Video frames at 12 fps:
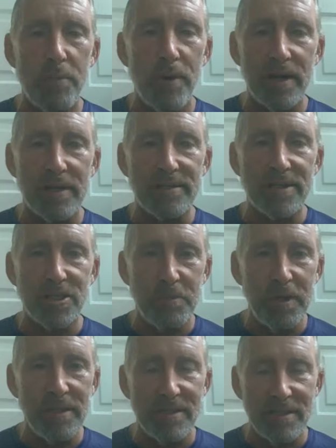on as a
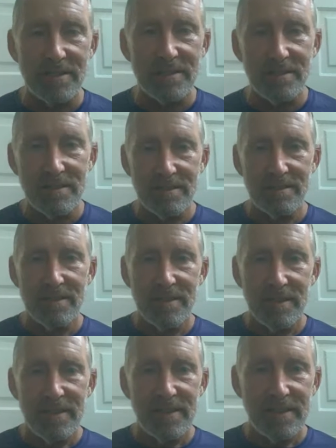species,
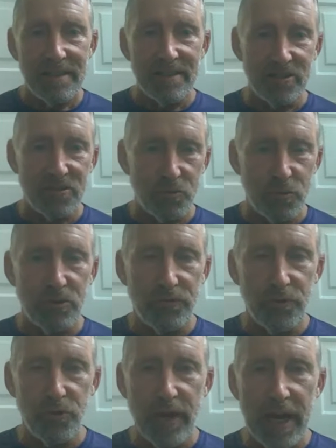is real
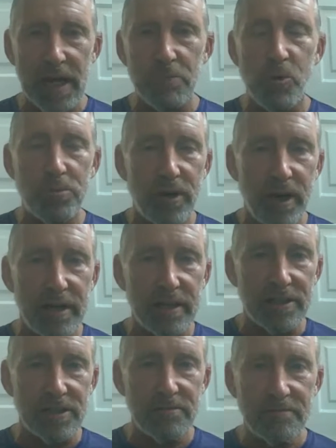food. Animal
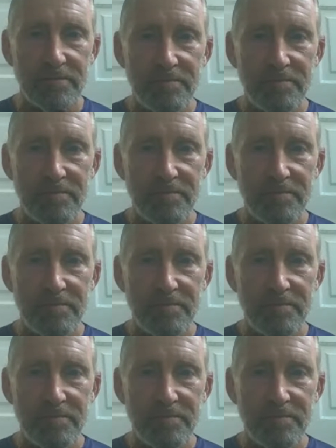products,